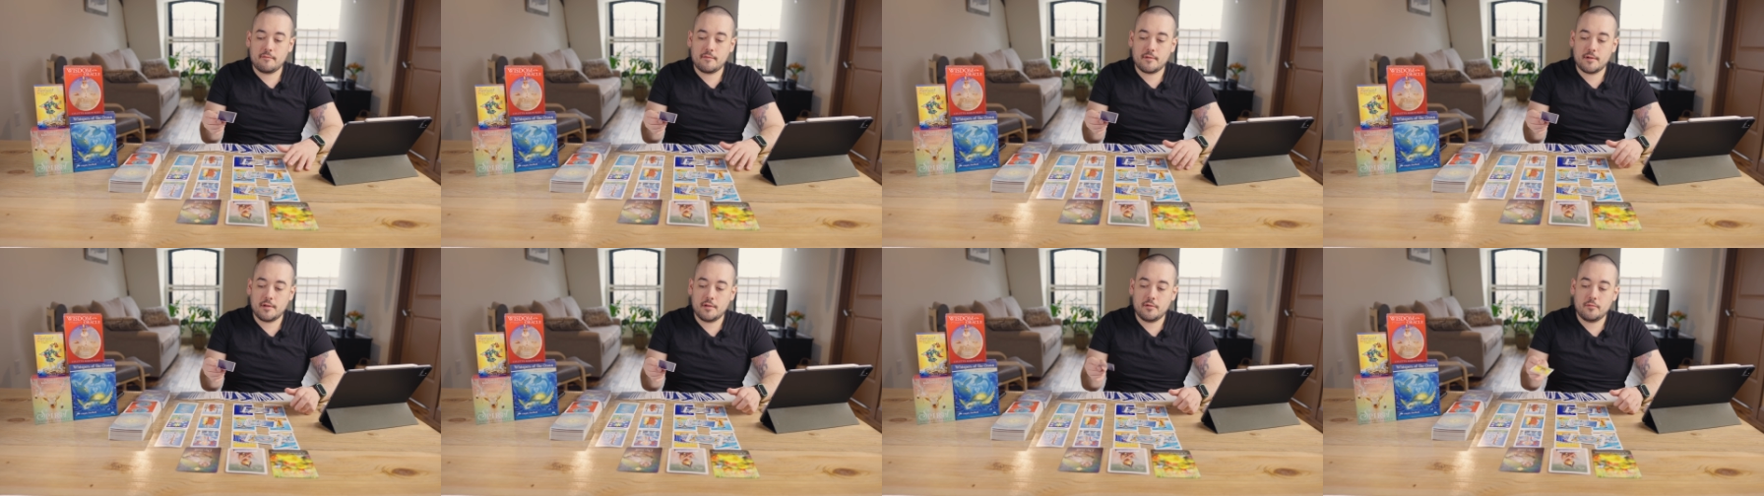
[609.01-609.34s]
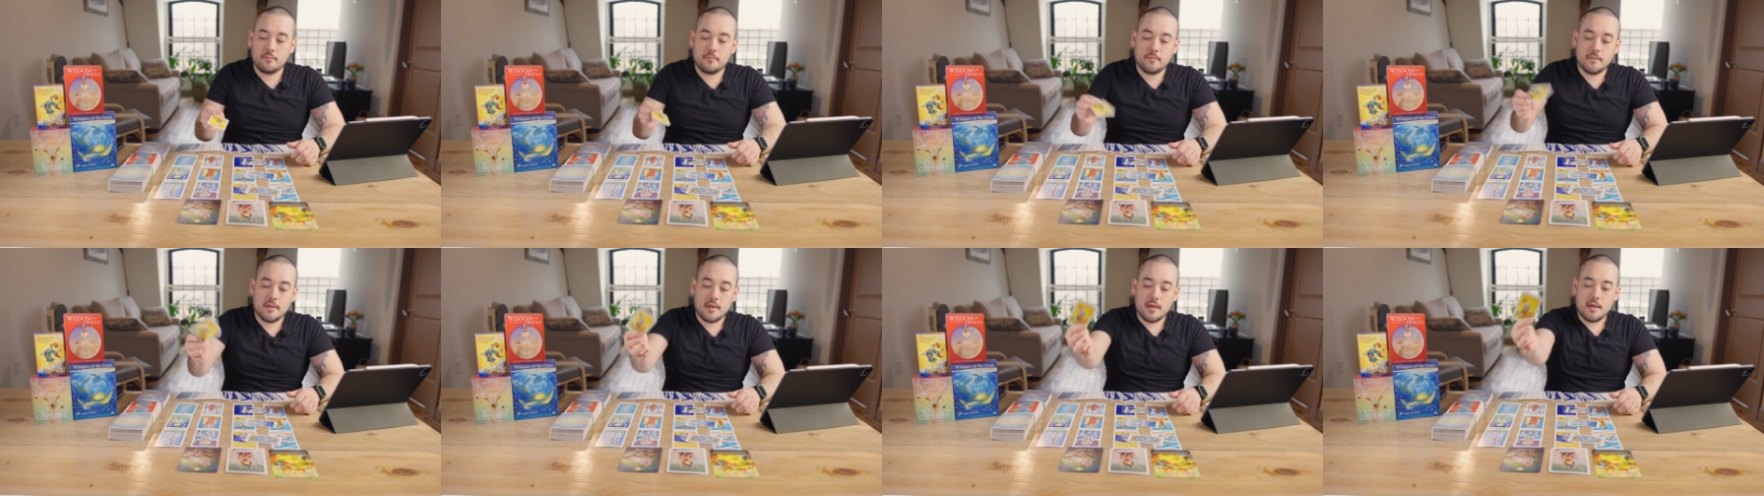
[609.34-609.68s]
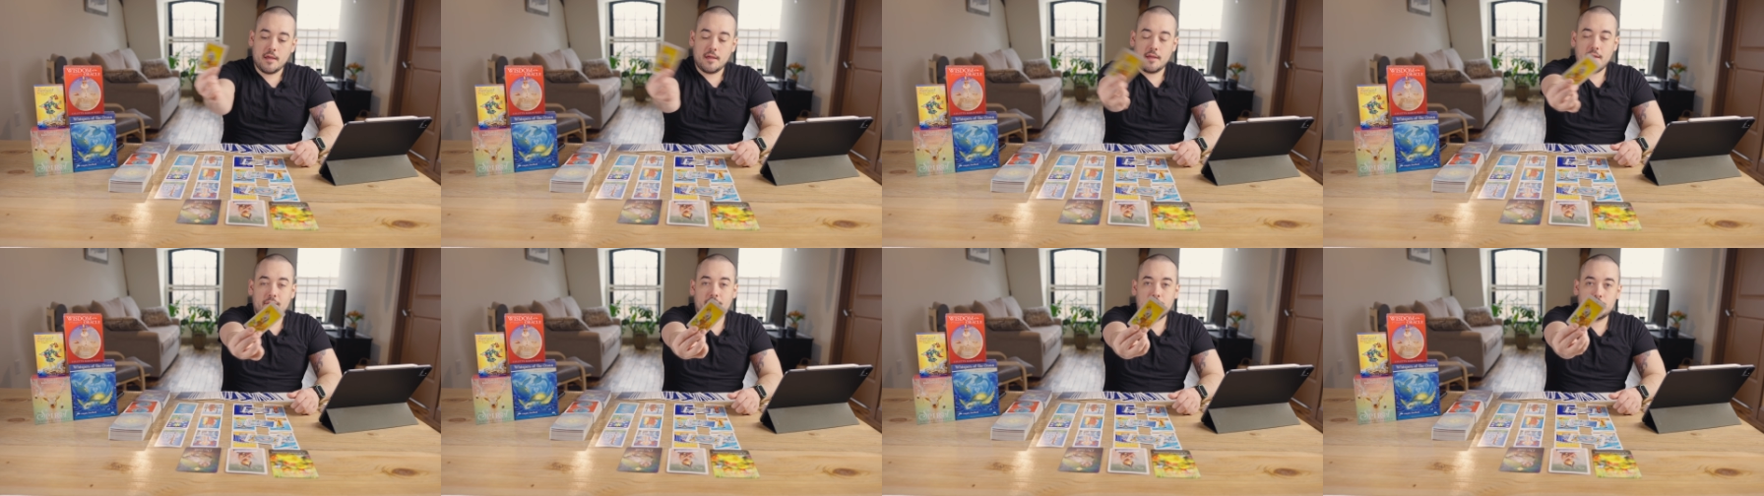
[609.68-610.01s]
for you.
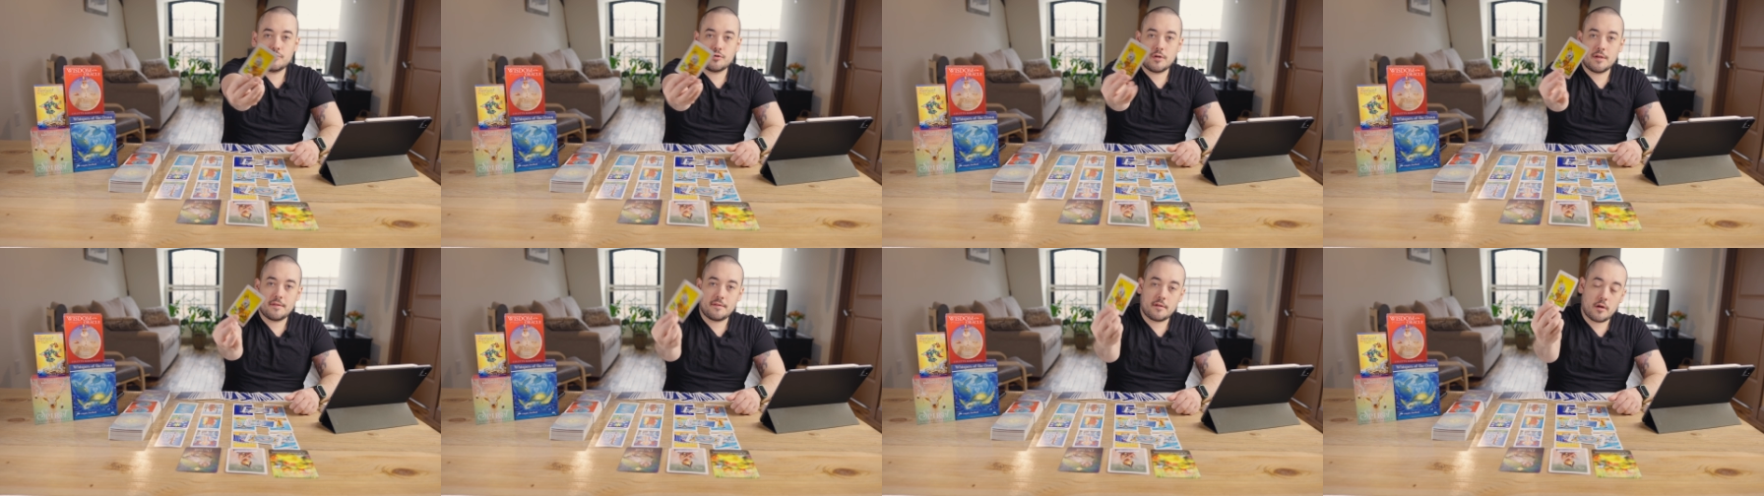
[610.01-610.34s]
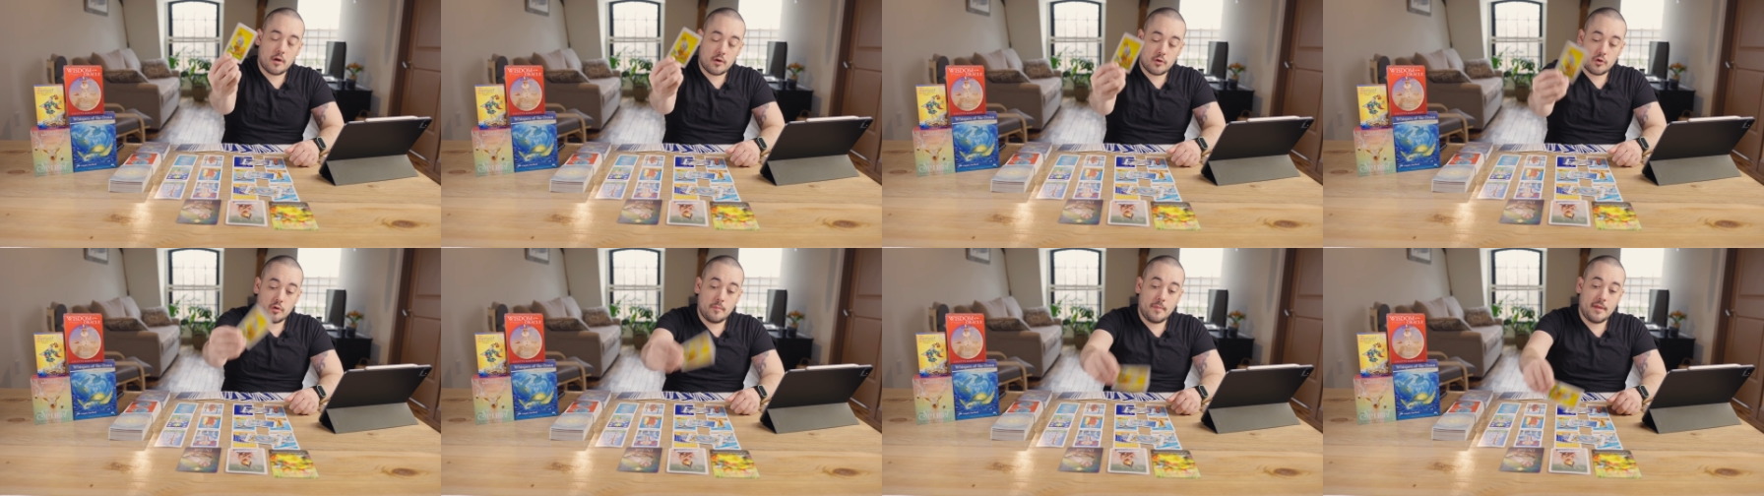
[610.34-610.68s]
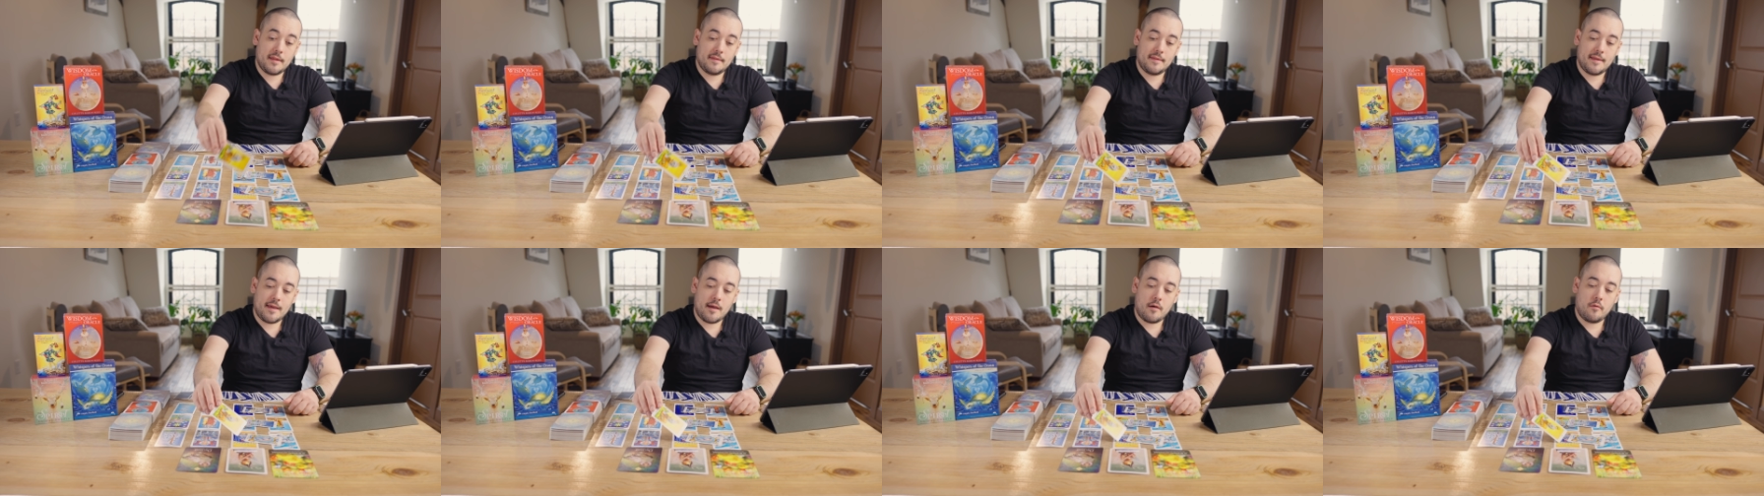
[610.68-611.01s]
You have the Strength card, could be
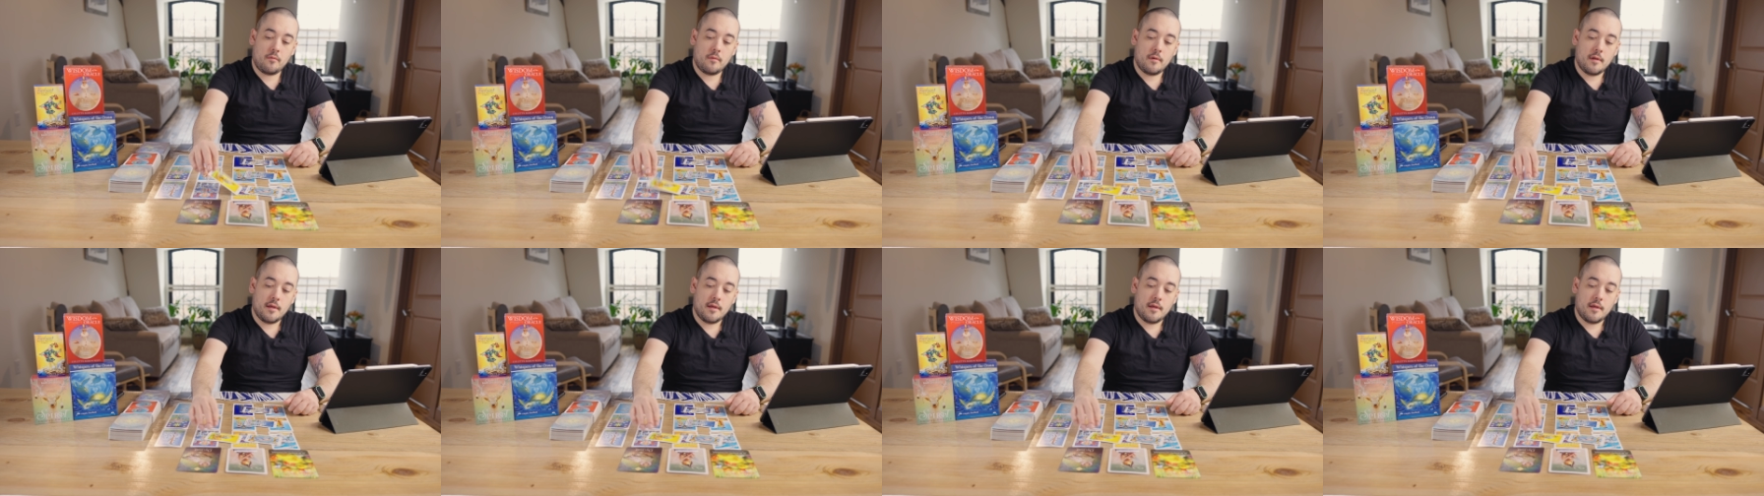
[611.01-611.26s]
a Leo.